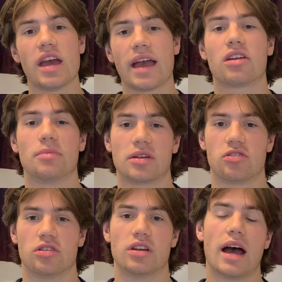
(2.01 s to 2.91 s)
economics
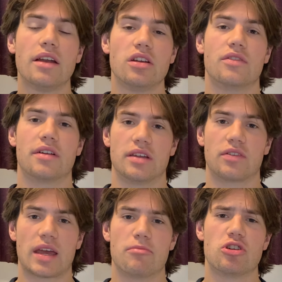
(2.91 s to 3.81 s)
student at the University of
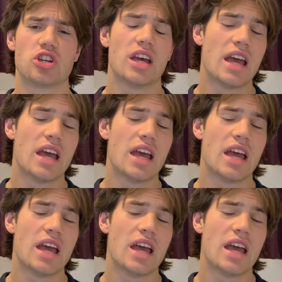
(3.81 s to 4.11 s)
Cambridge,